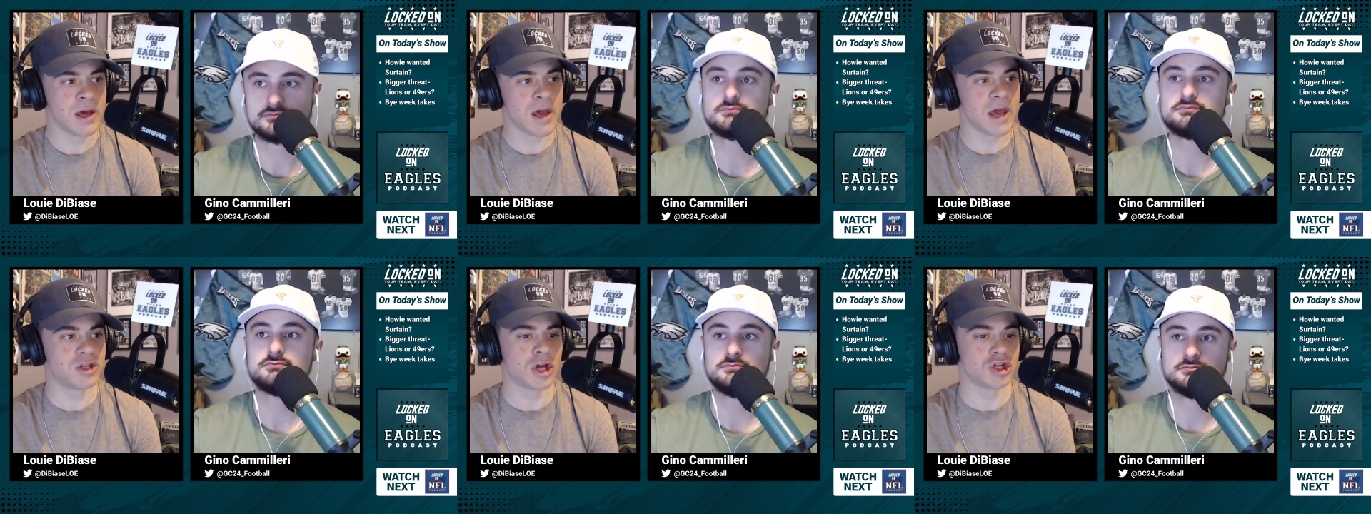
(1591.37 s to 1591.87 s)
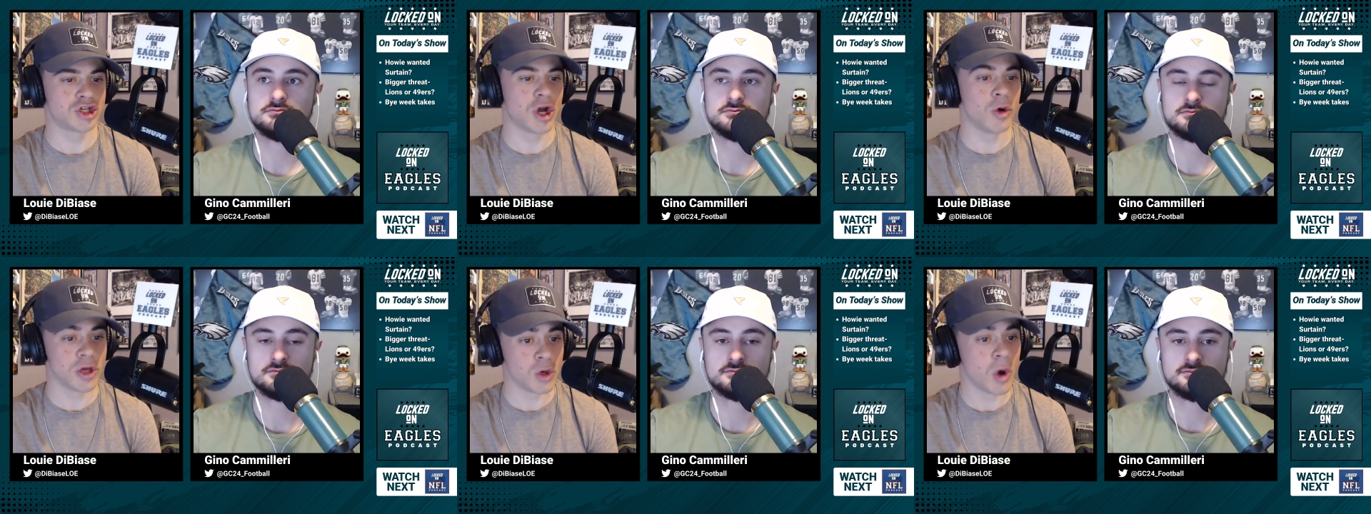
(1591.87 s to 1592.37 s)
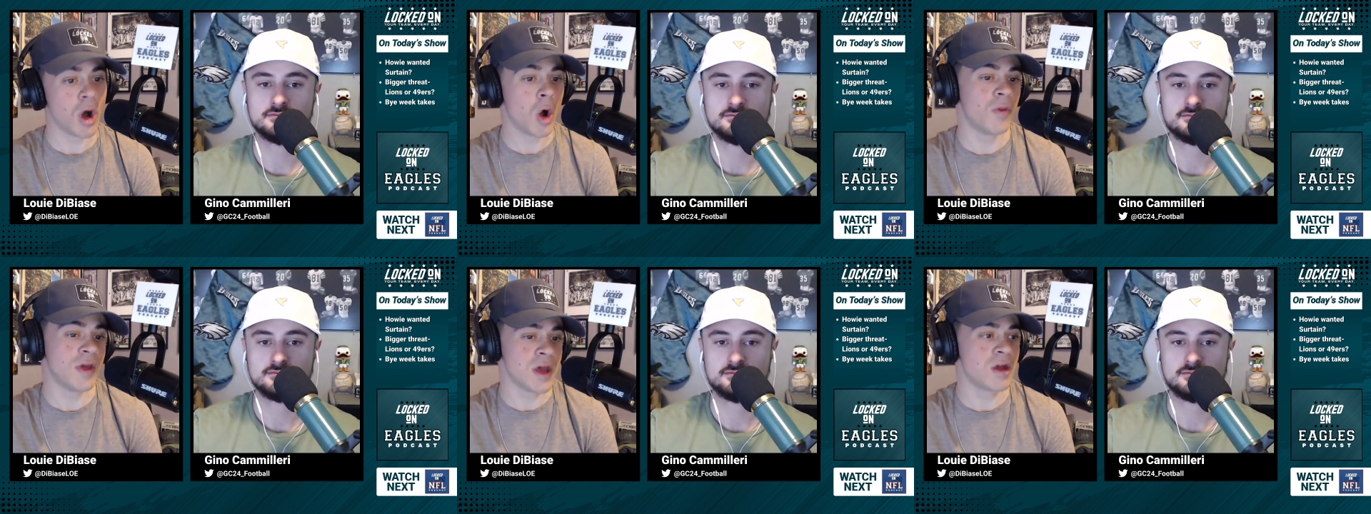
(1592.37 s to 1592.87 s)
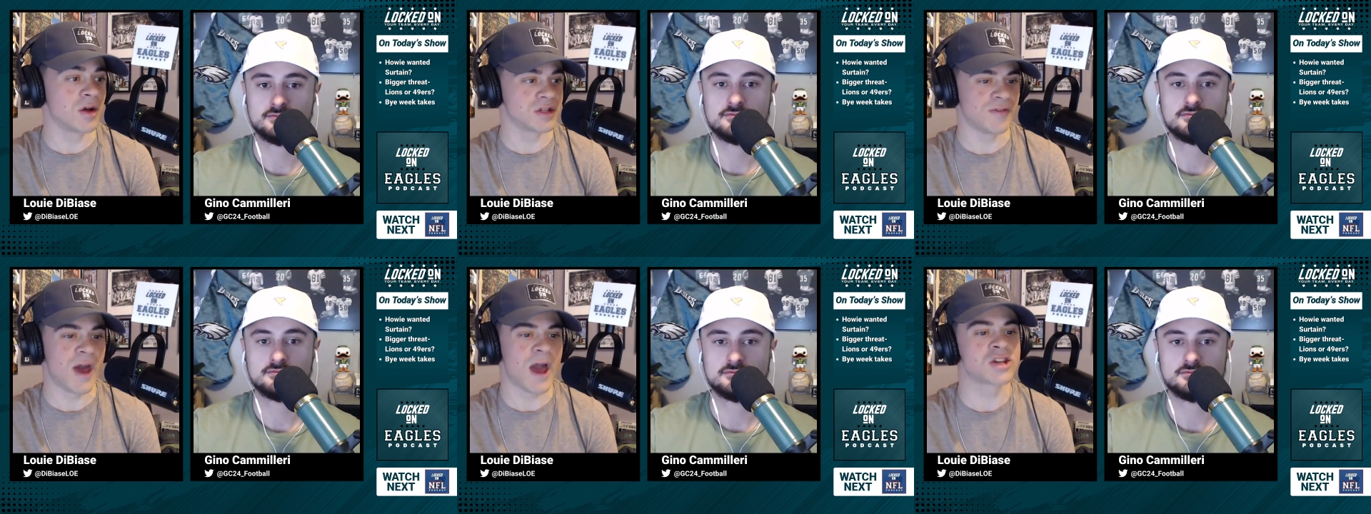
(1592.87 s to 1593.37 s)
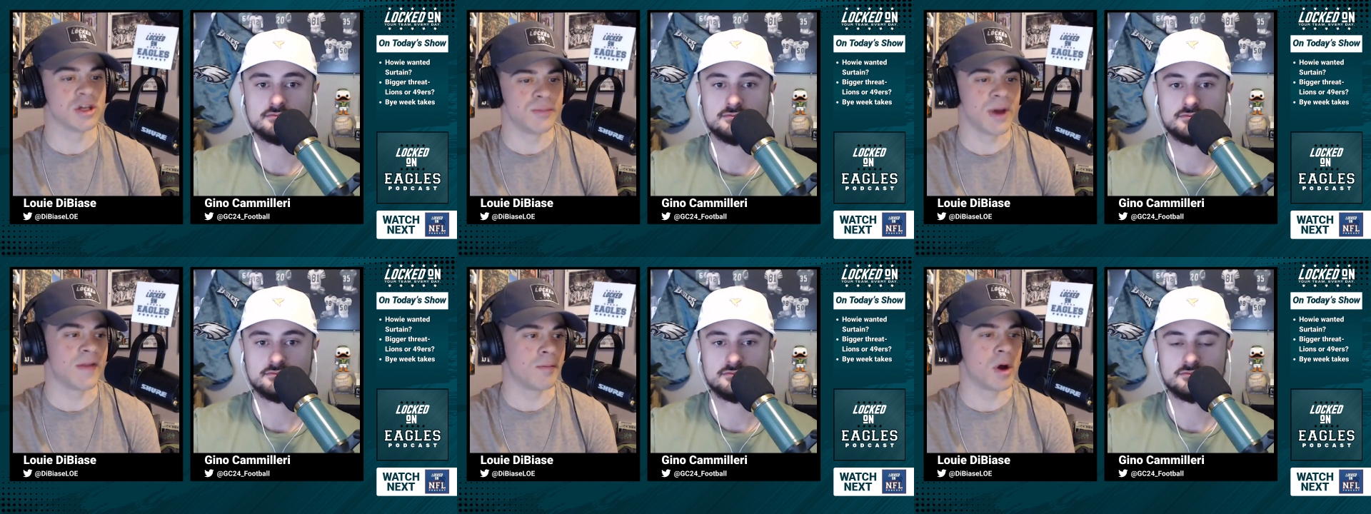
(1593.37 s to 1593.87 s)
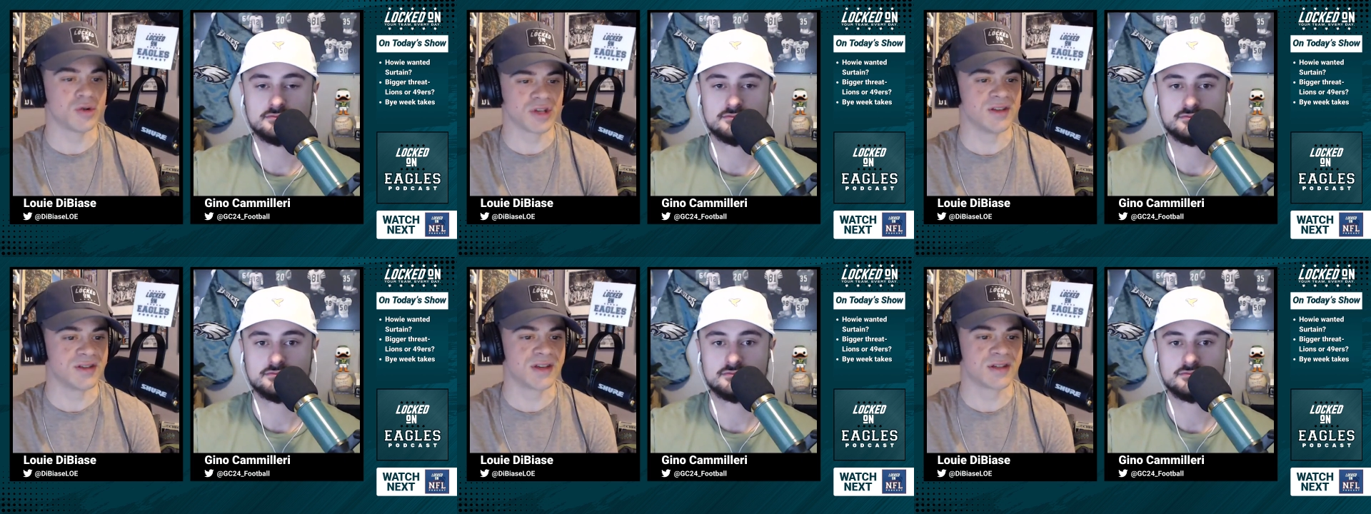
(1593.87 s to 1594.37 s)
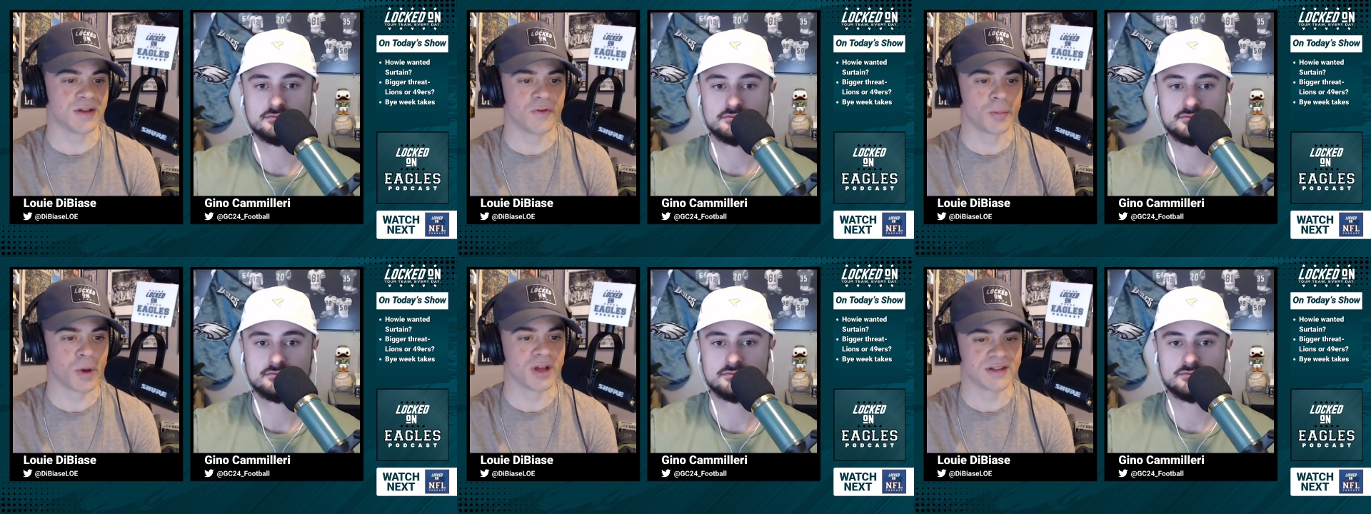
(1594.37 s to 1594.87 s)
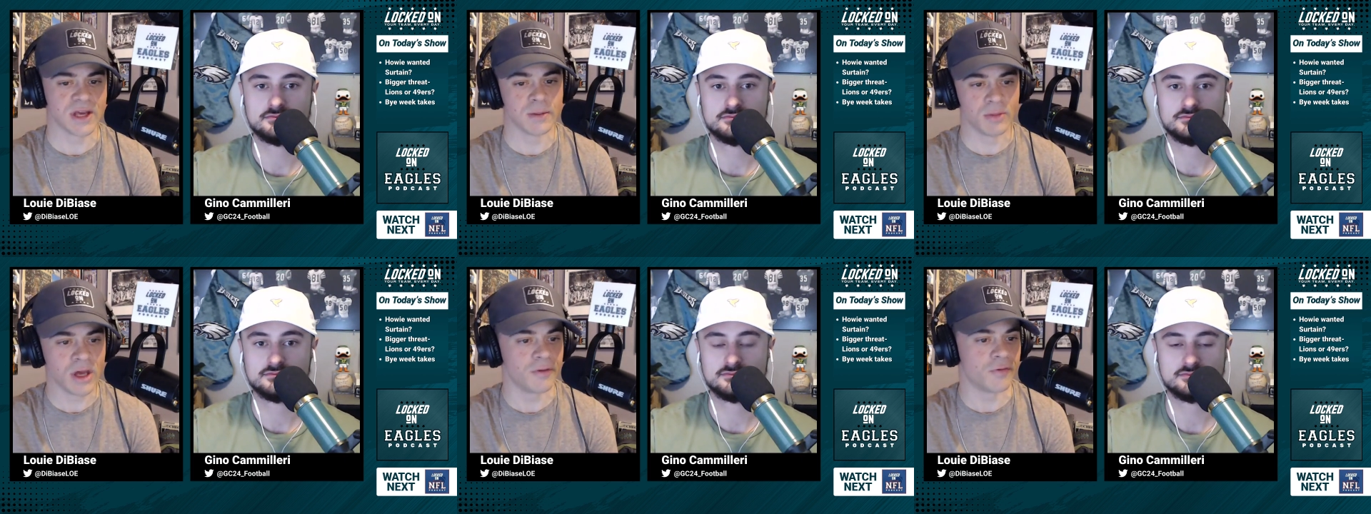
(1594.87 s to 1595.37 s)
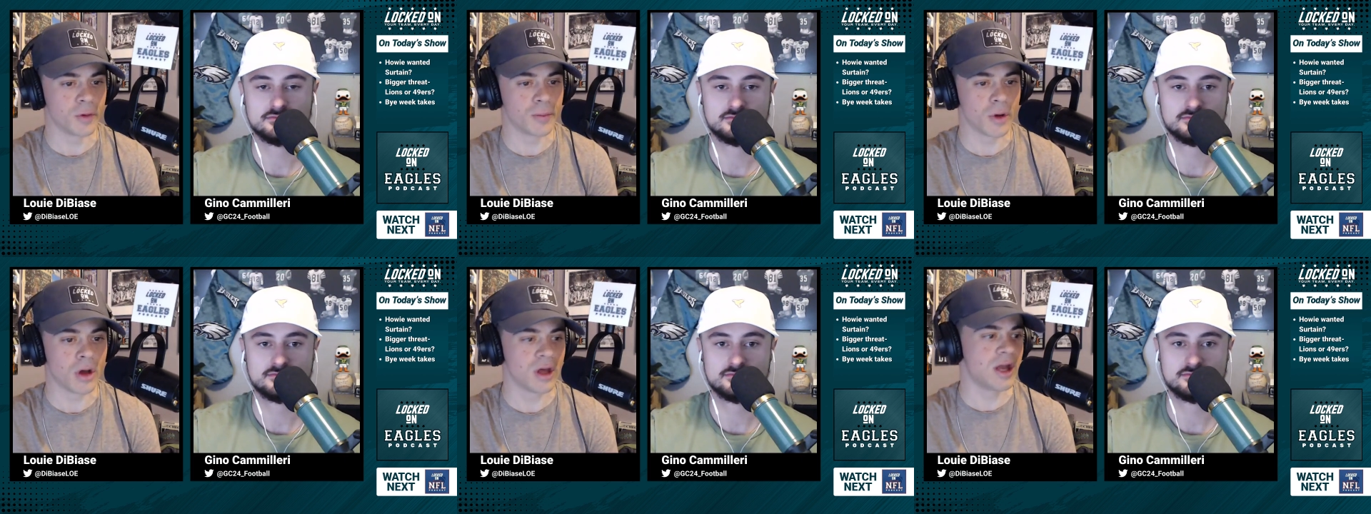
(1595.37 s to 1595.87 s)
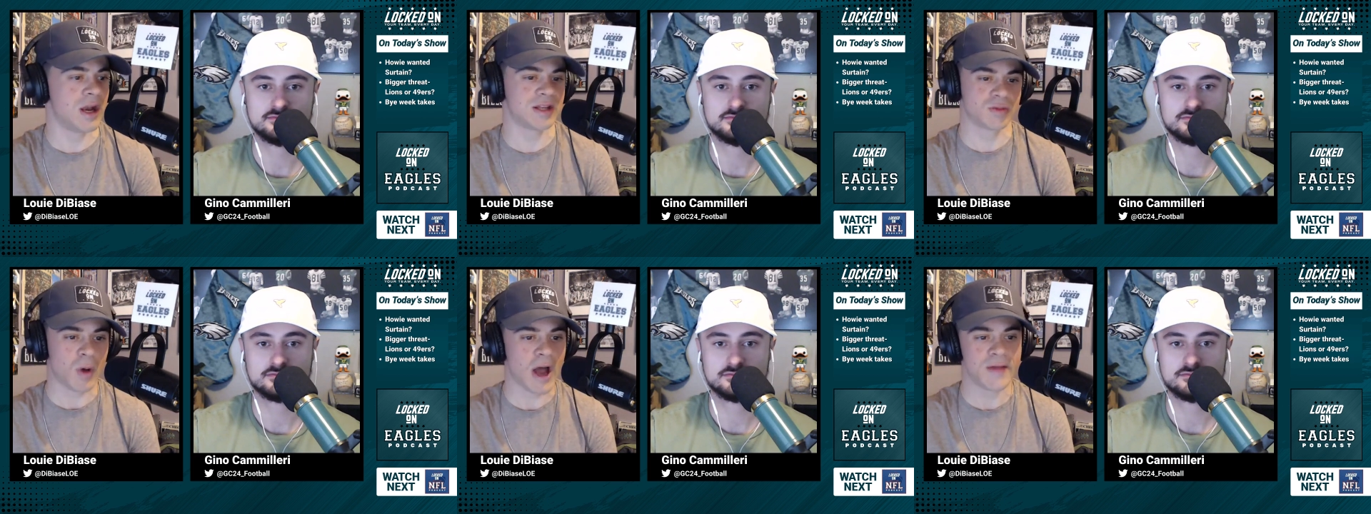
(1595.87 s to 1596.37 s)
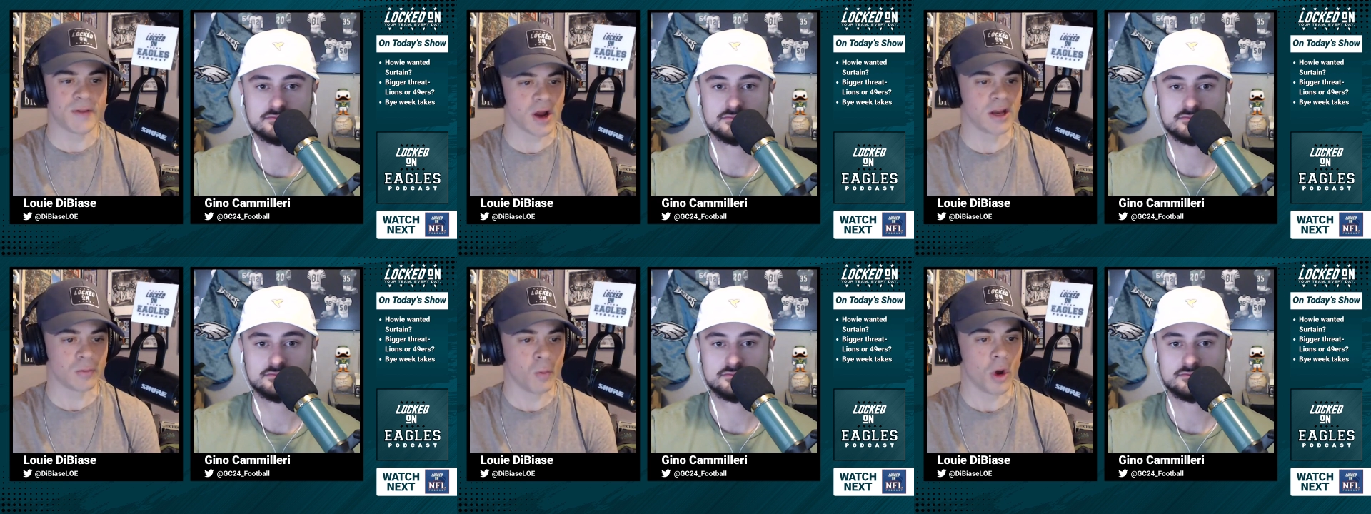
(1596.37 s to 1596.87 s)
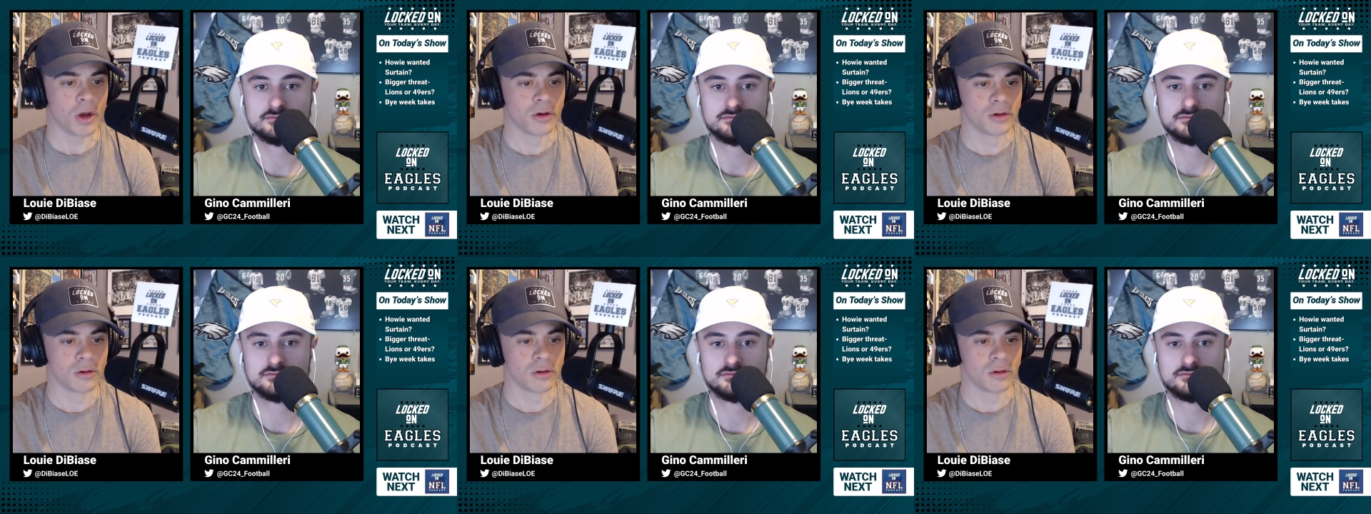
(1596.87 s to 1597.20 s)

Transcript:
Speaker 1: it does show you, oh, the Eagles have actually been the most consistent football team in football, and it's why they're eight and one.